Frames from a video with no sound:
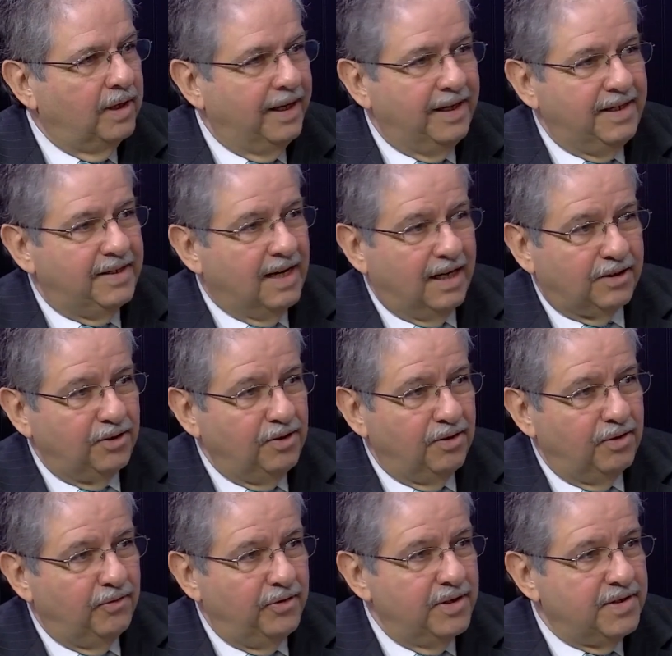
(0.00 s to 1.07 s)
doctor you go to
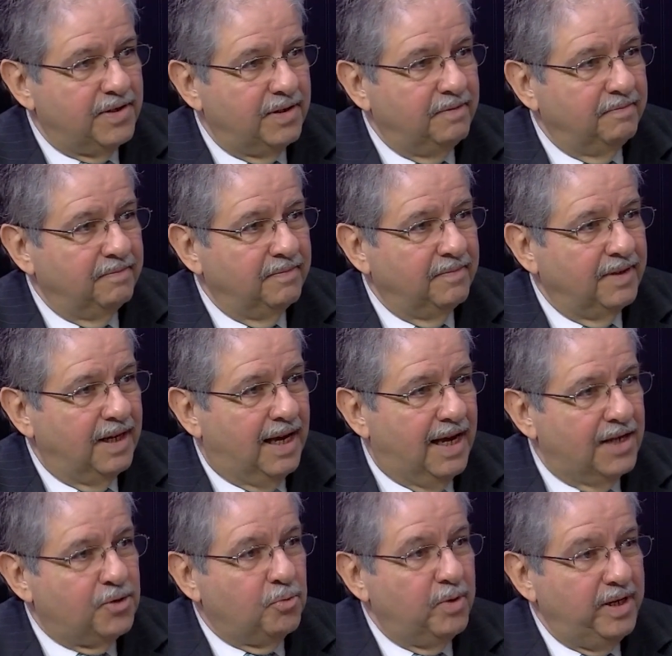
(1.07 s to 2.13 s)
visit,
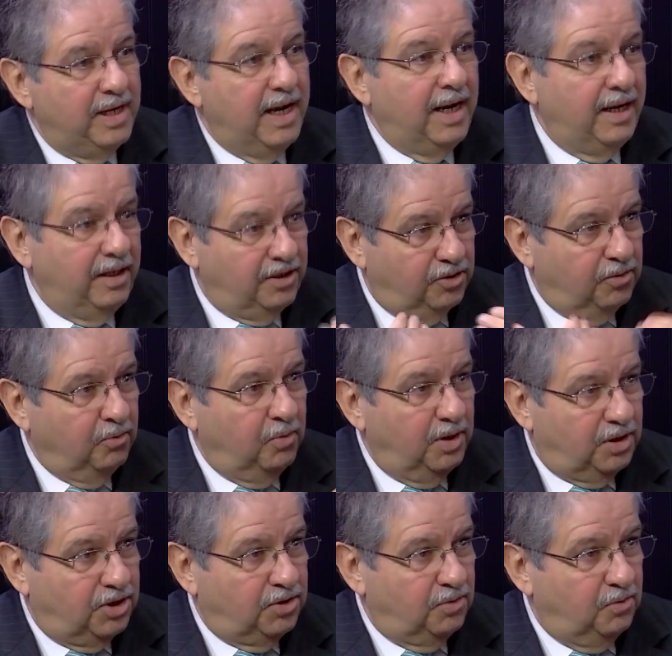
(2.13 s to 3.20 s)
as we age,
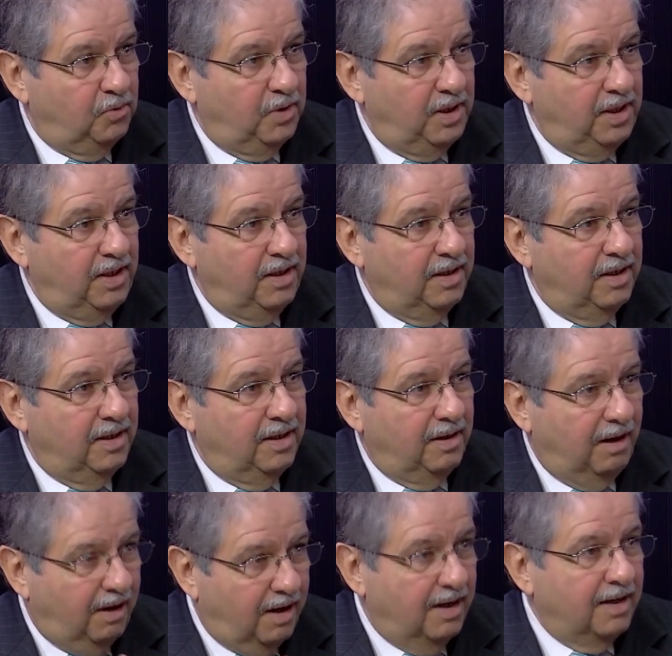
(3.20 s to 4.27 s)
which we
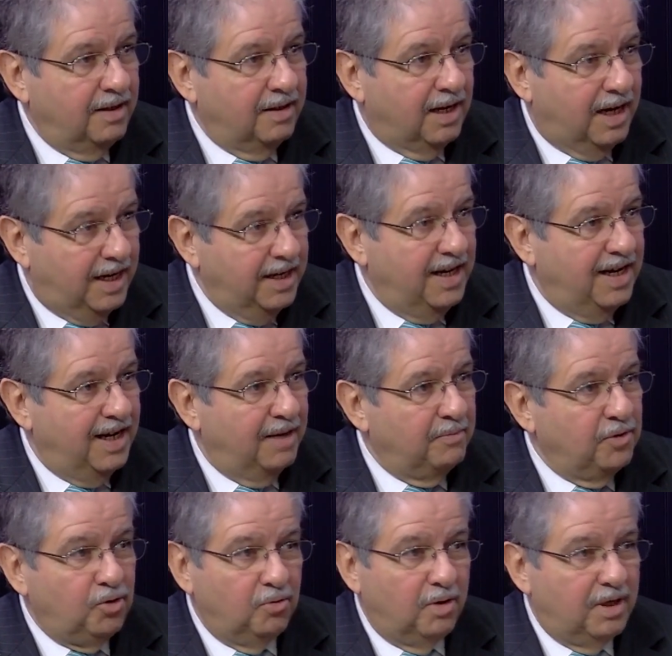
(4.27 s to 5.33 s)
are, I am,
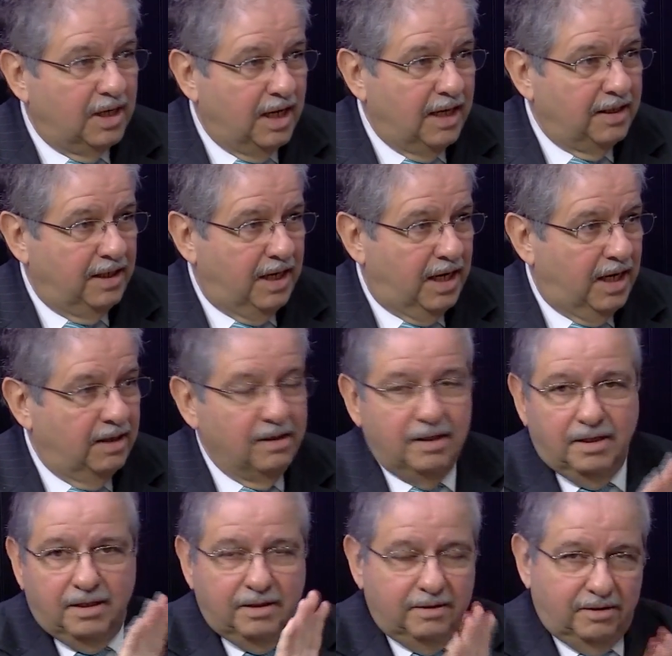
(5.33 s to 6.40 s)
you are not yet,
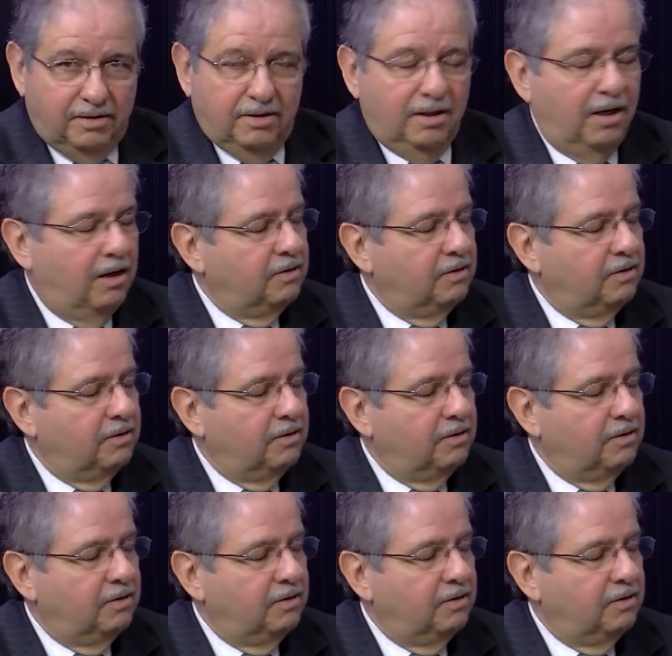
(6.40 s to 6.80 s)
you know.